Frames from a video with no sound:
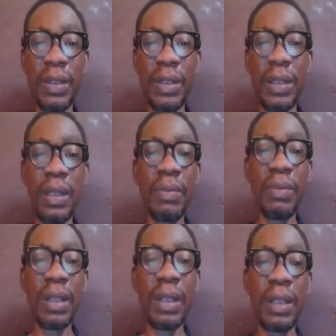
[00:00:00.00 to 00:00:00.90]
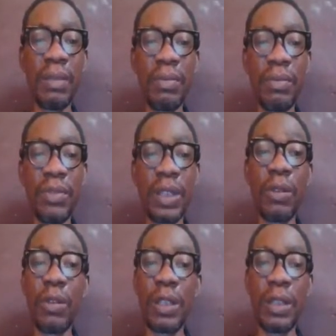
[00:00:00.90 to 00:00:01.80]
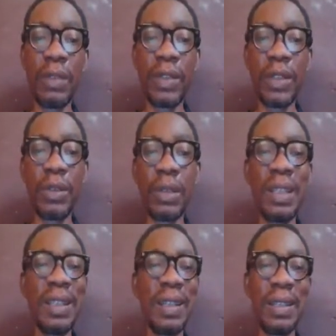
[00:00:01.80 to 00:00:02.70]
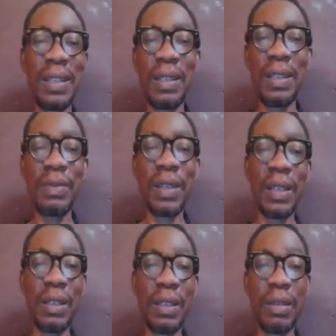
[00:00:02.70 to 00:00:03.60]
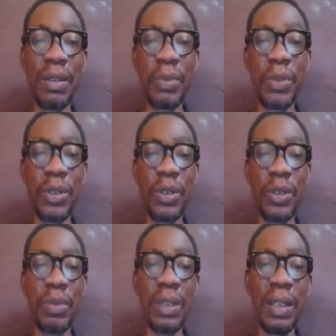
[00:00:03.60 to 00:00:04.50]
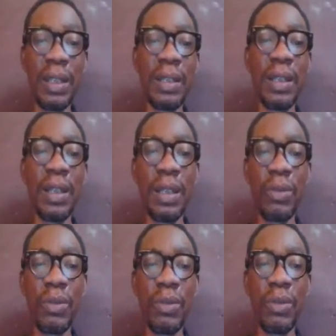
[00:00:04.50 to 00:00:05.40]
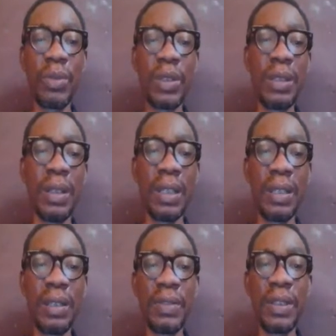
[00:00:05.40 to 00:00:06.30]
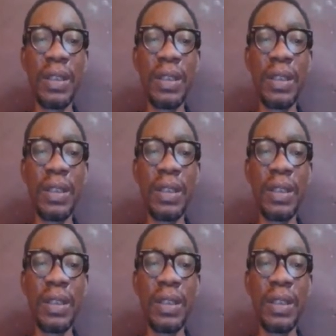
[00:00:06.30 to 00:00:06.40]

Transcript: them and with an original version. It deletes any file that seems suspicious within the WordPress interface.